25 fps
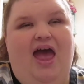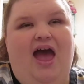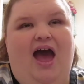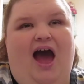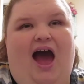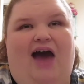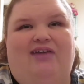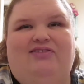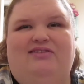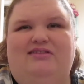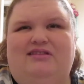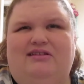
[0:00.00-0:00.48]

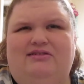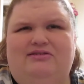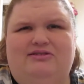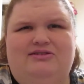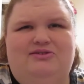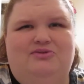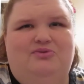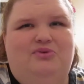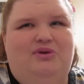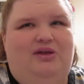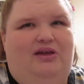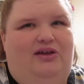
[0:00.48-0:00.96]
I think that was
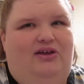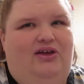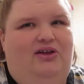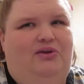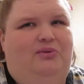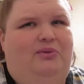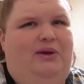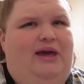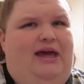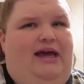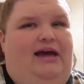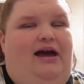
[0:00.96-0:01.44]
a really good
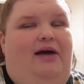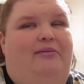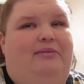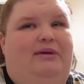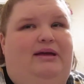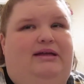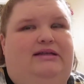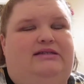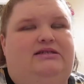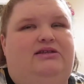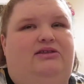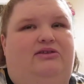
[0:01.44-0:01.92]
week. I
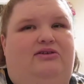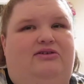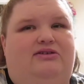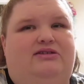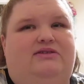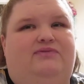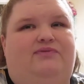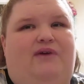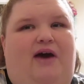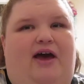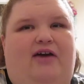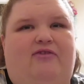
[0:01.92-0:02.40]
mean, to lose
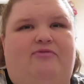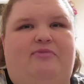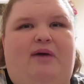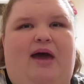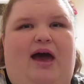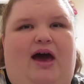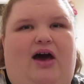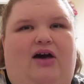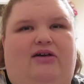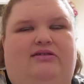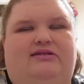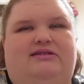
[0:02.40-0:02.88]
5
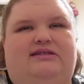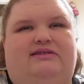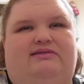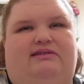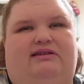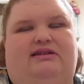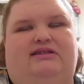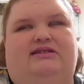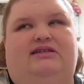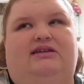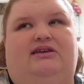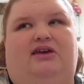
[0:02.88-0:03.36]
pounds and
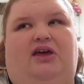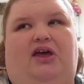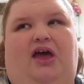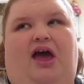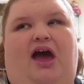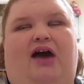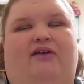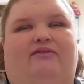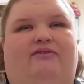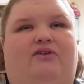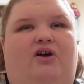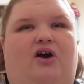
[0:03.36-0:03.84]
then to
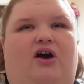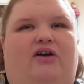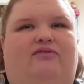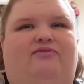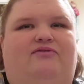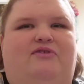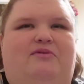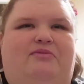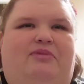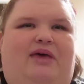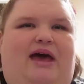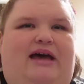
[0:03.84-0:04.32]
have gone
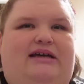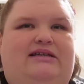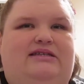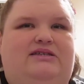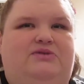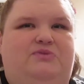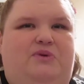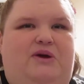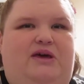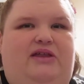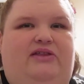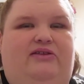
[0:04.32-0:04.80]
from last
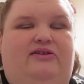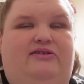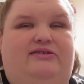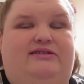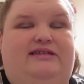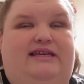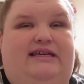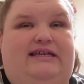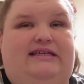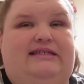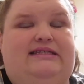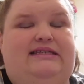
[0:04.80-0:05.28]
week
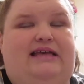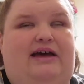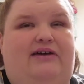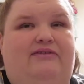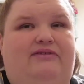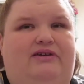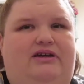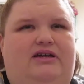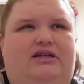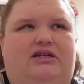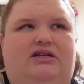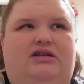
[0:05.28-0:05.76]
losing
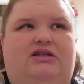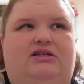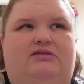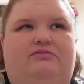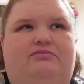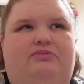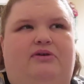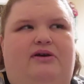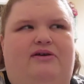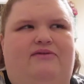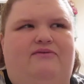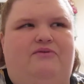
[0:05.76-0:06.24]

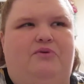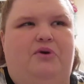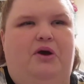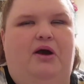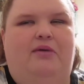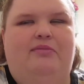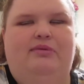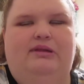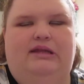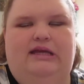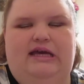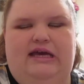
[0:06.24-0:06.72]
7.4, I
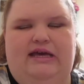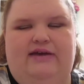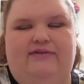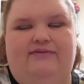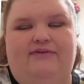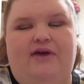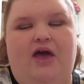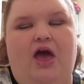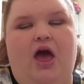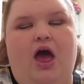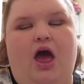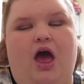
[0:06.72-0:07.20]
believe.
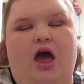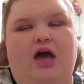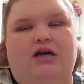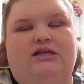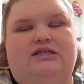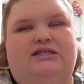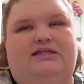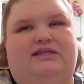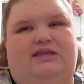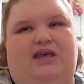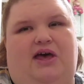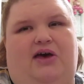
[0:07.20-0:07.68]

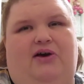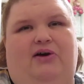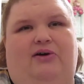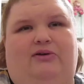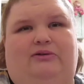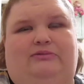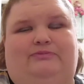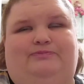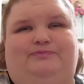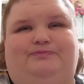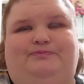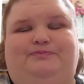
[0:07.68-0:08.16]

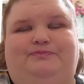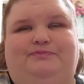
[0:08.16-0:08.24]
So,